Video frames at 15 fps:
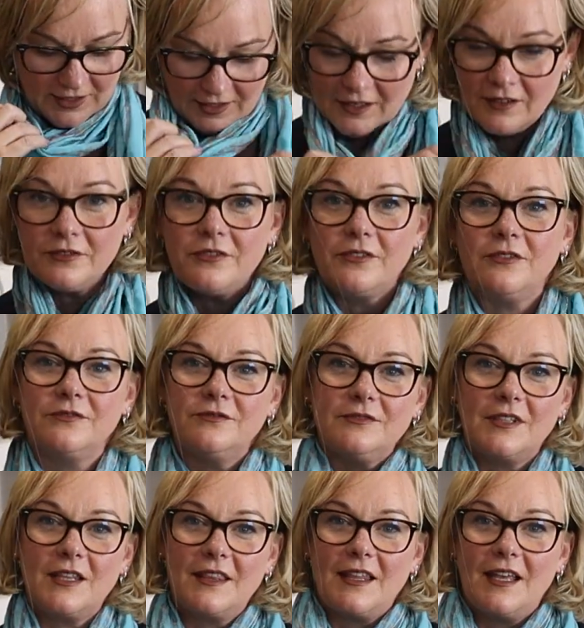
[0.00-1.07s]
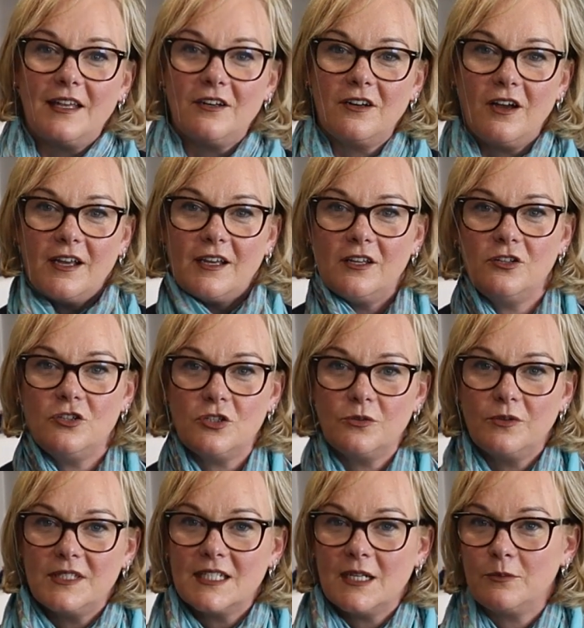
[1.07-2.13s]
enough that I can
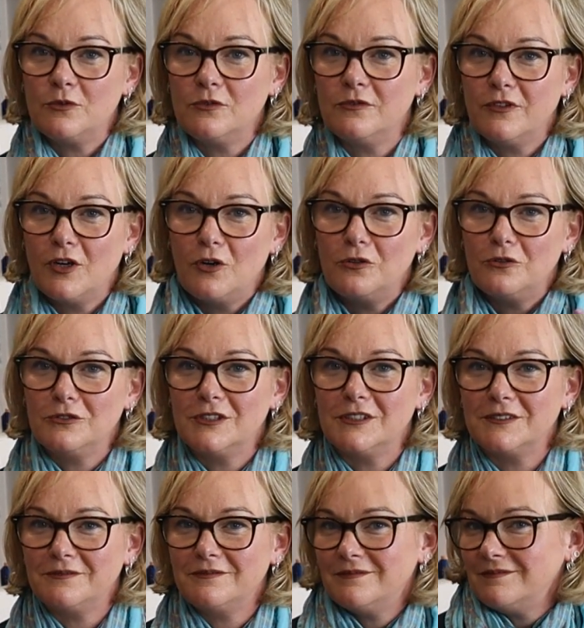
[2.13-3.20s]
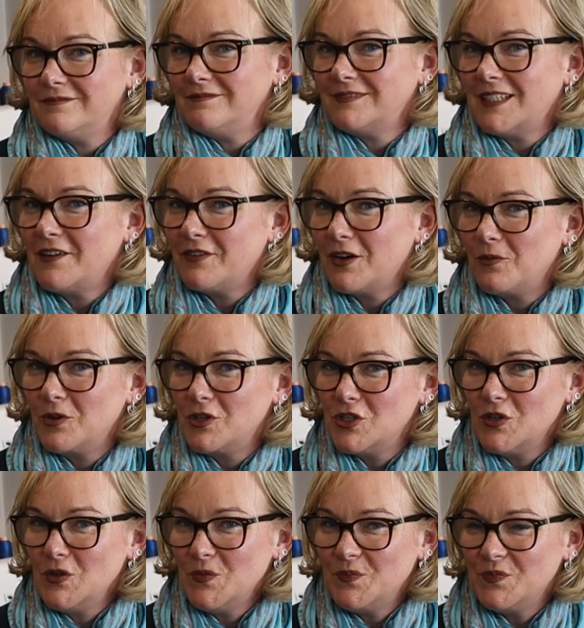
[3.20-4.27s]
do a double fold if I want
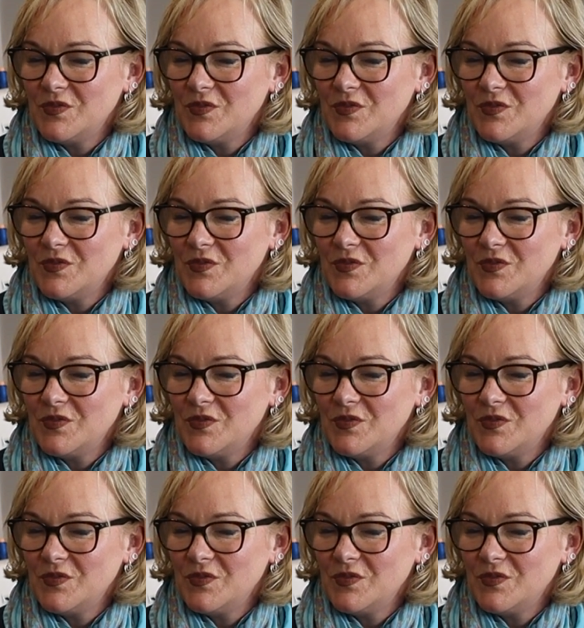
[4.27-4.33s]
to.